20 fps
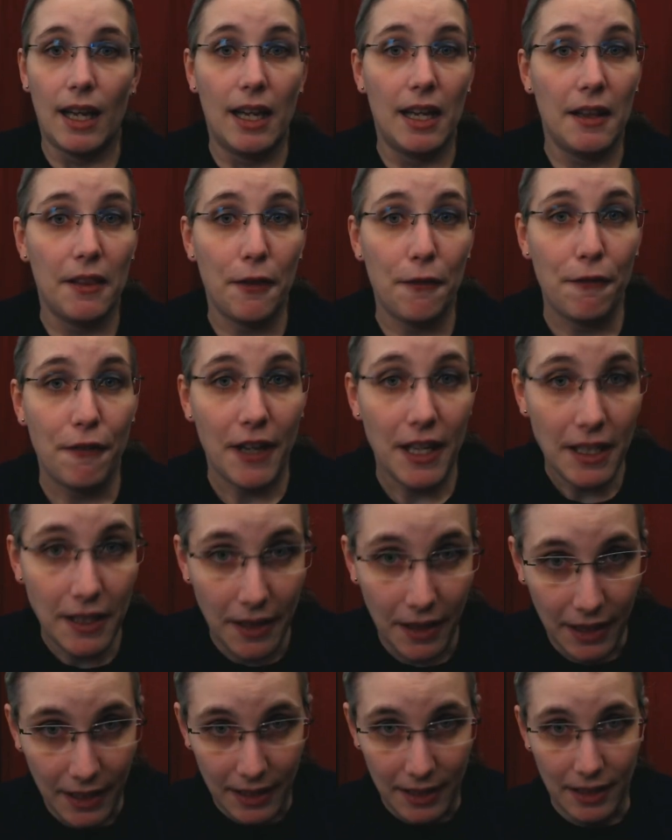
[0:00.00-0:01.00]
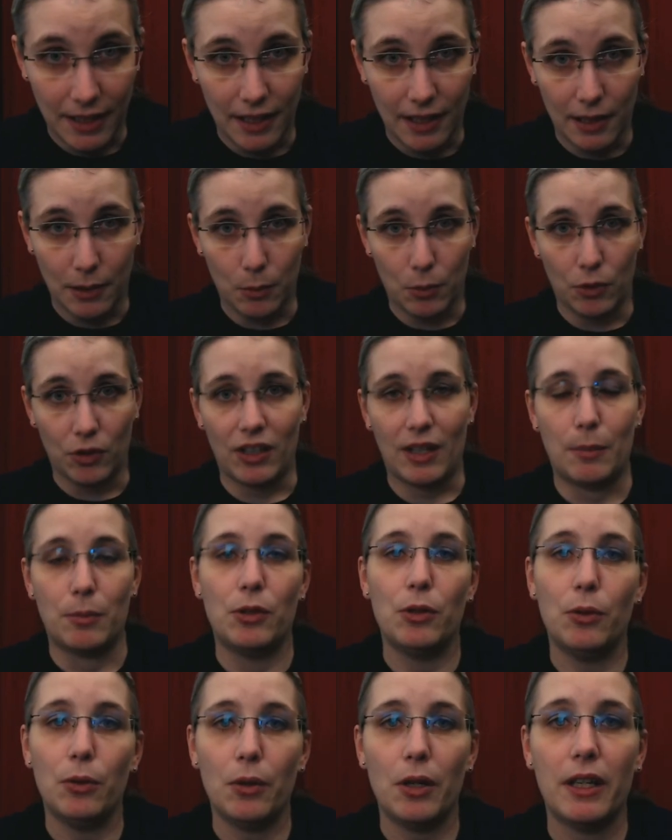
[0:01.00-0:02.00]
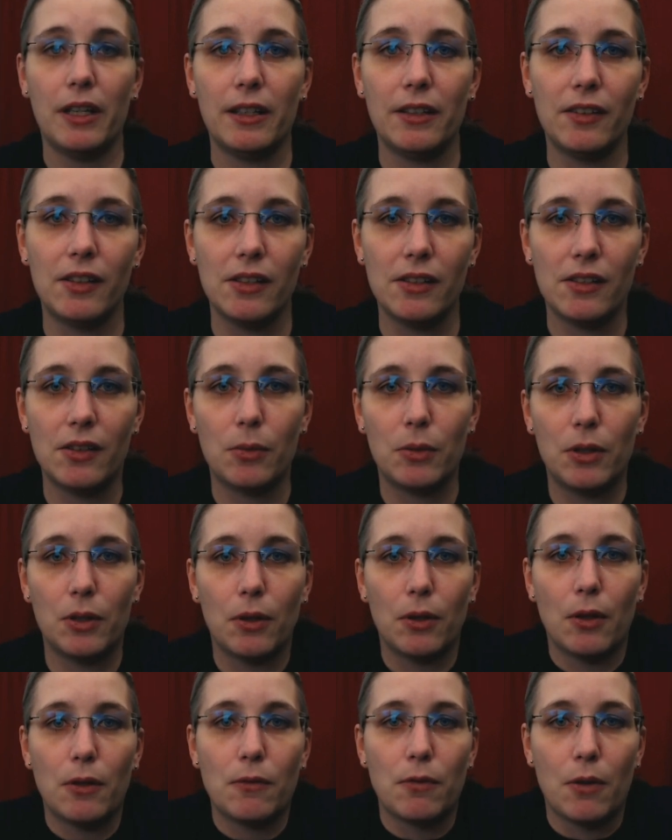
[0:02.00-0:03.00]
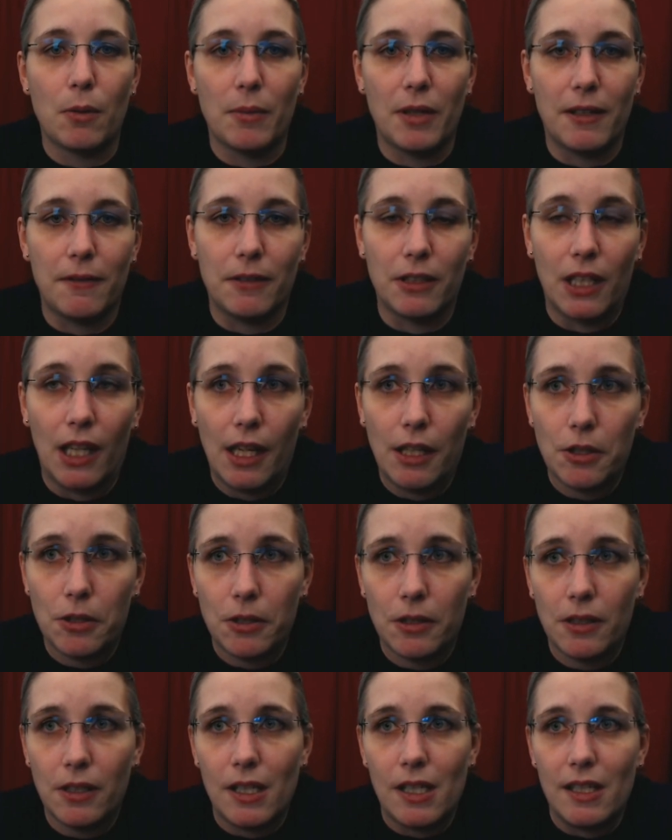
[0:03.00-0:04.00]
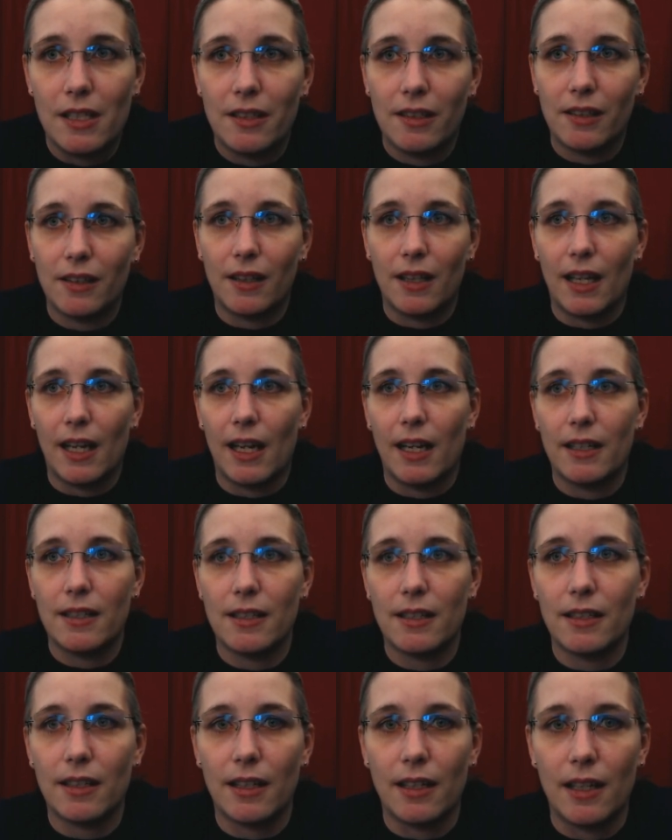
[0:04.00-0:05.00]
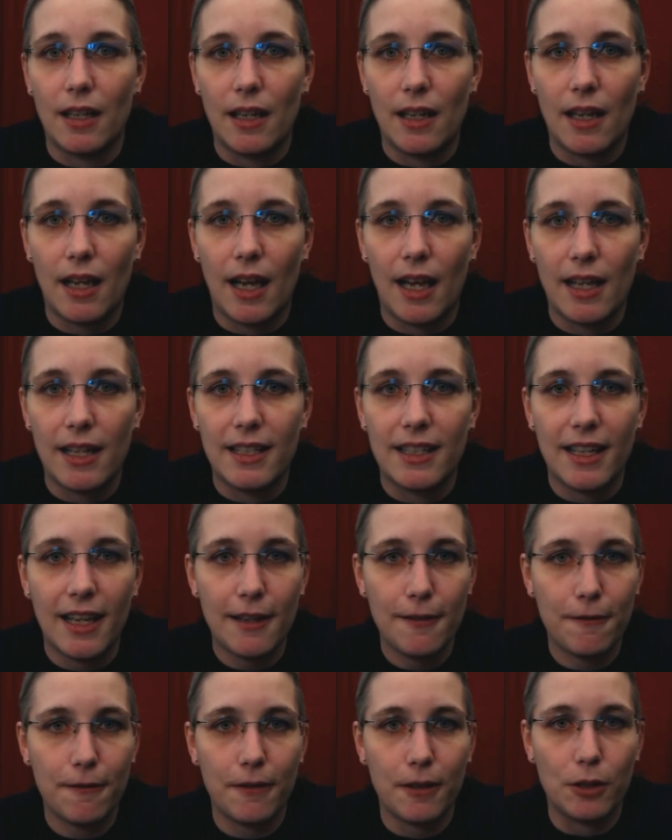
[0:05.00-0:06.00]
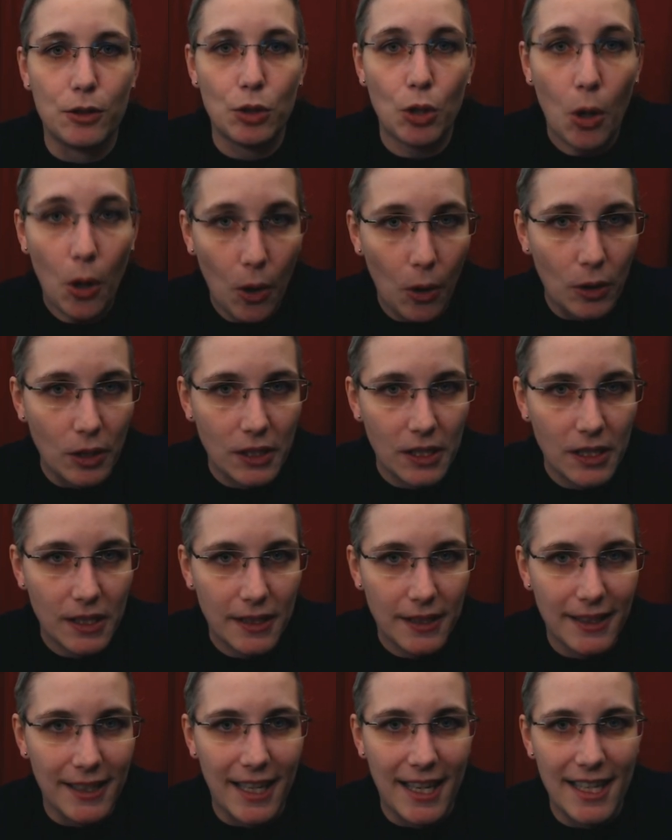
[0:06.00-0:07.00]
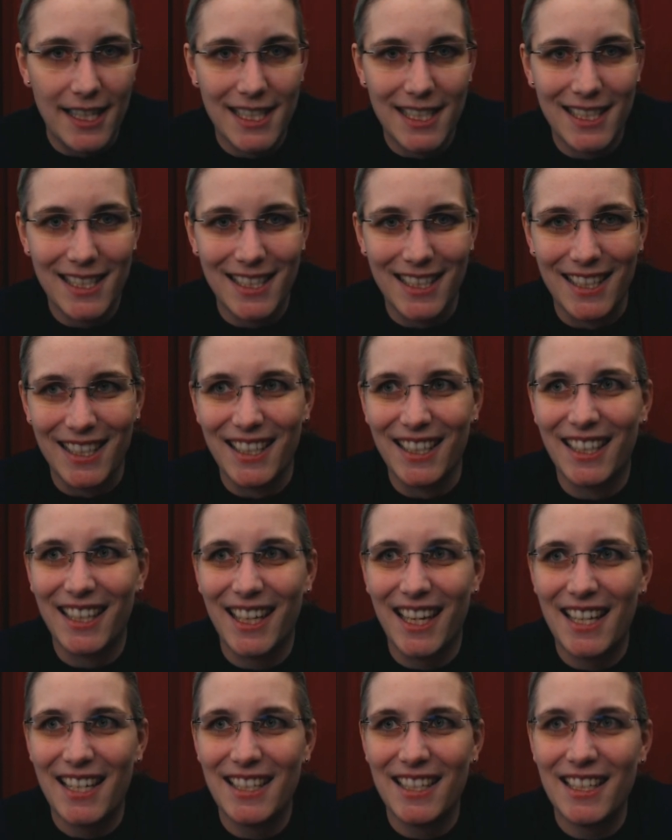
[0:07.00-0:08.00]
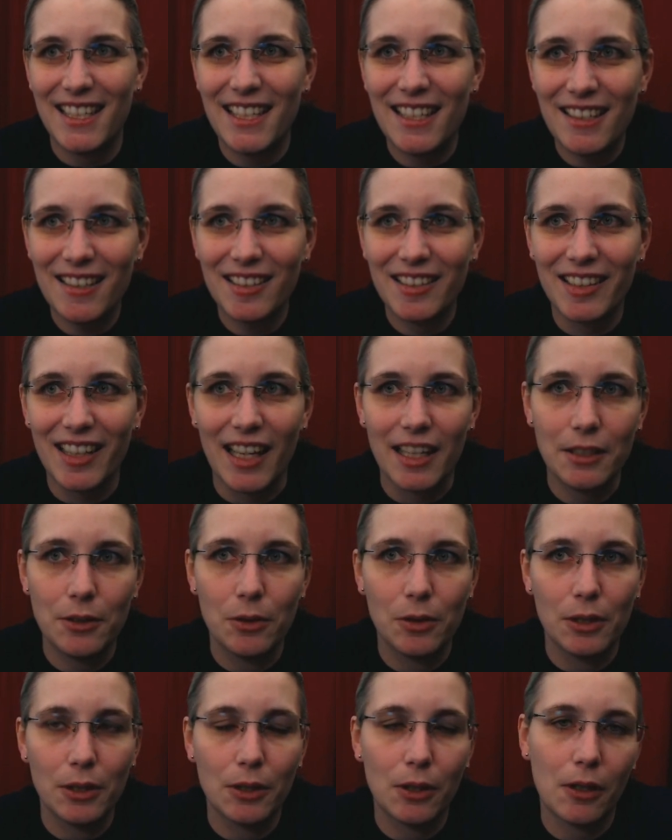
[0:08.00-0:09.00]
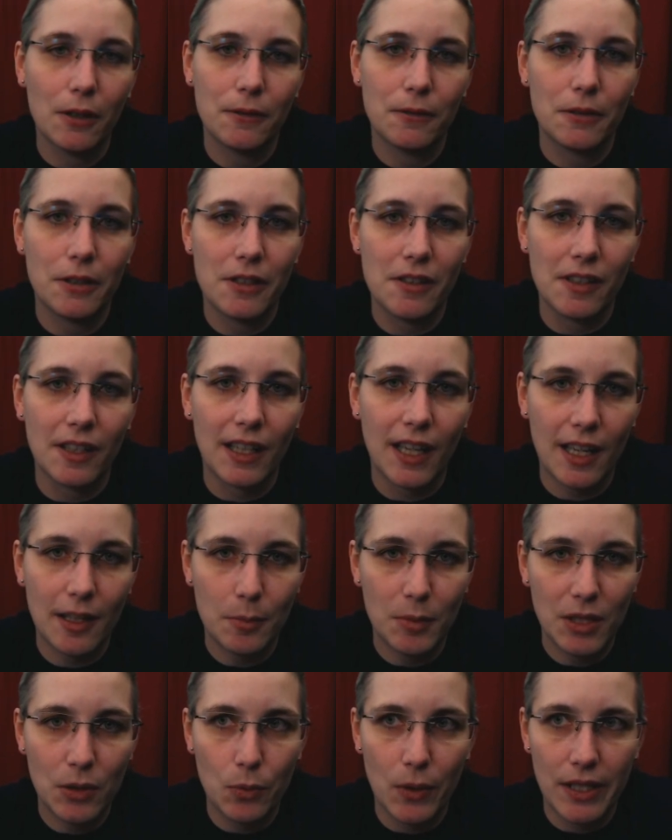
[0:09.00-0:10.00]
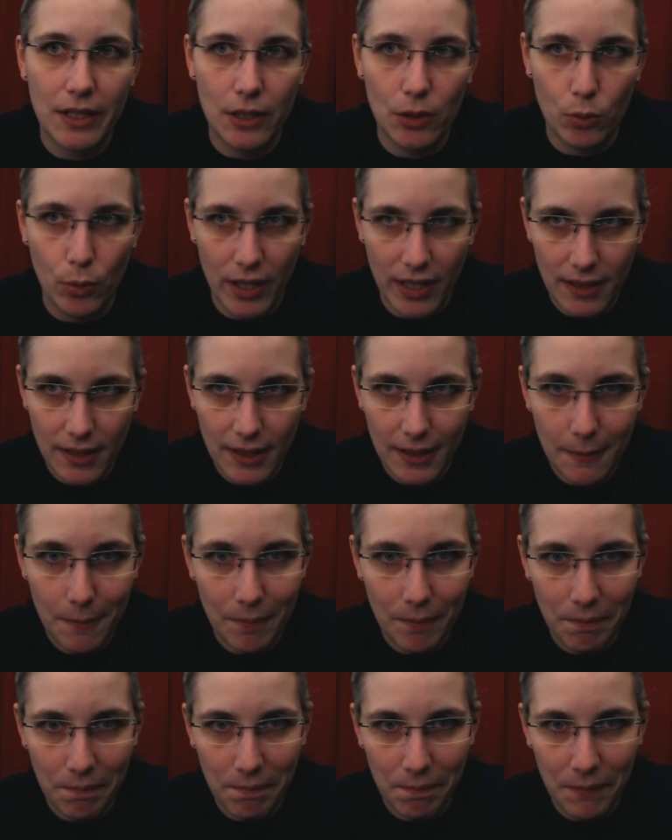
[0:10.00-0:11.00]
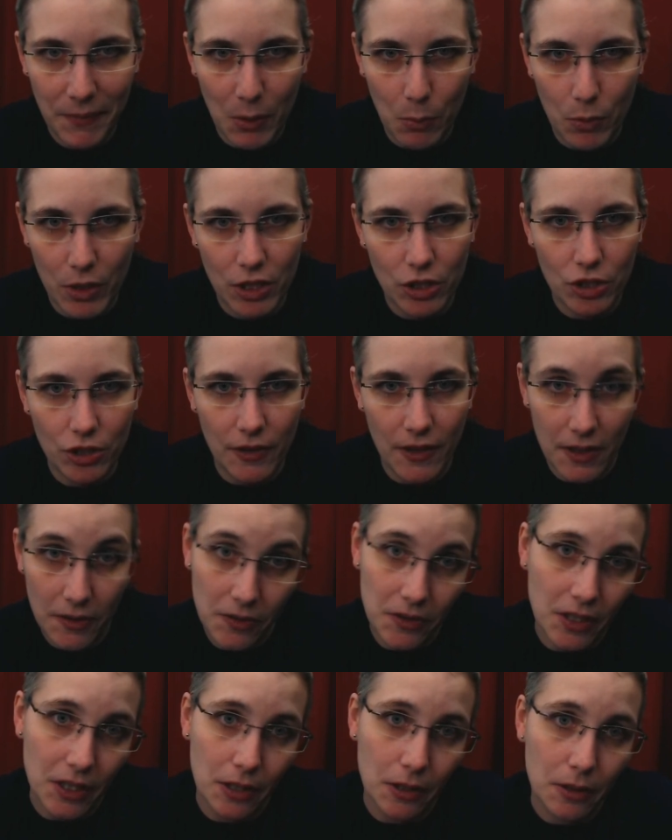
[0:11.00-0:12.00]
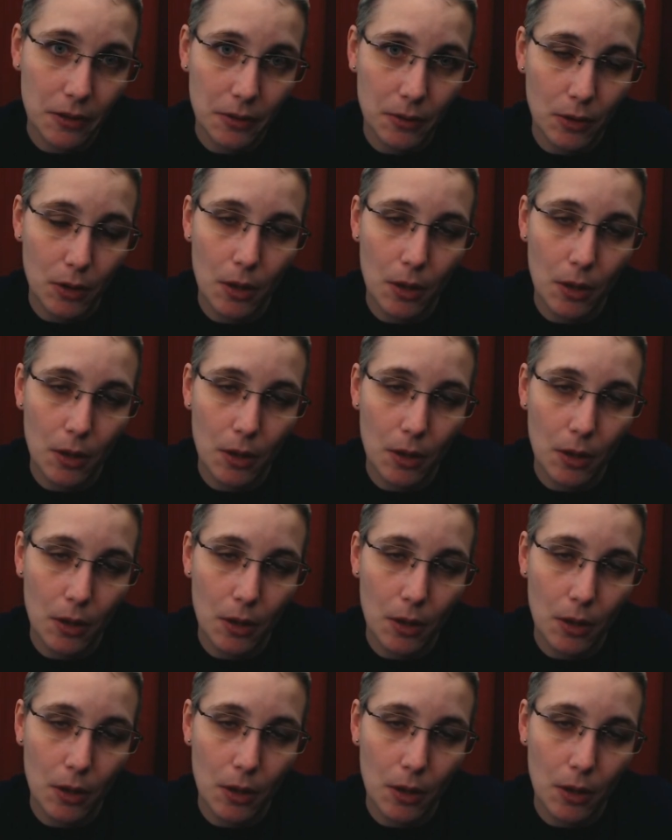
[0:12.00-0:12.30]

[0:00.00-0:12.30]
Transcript: And the final thing that I was up to since return from my vacation is that uh, I gave a talk at uh, KDE's annual conference Akademy 2020, which this year,